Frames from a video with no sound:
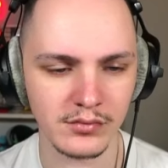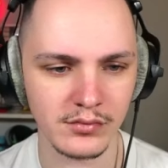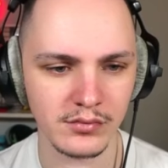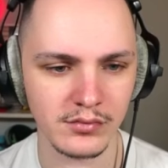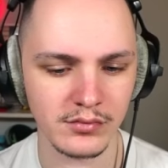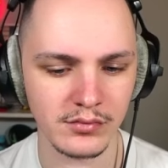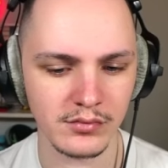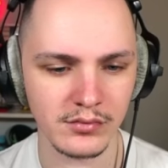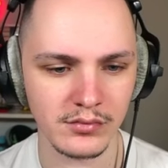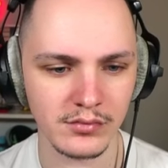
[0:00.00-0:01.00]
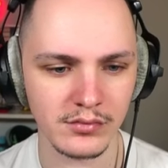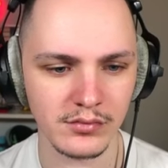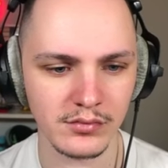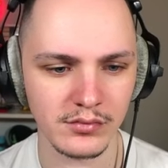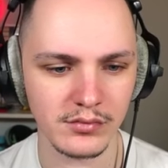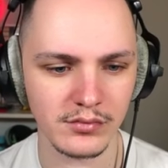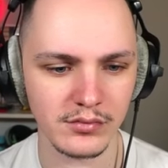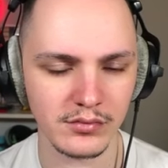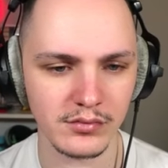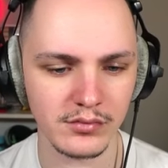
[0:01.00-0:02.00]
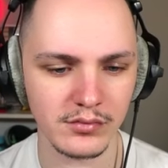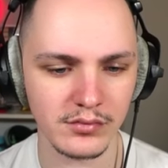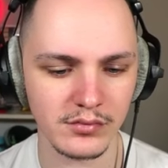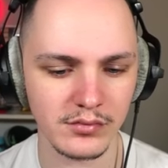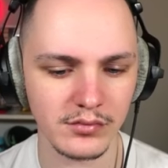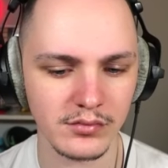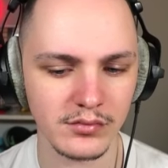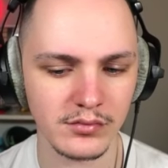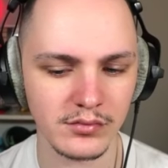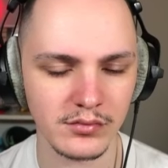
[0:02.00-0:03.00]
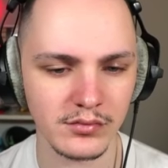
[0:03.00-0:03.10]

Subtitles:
(silence)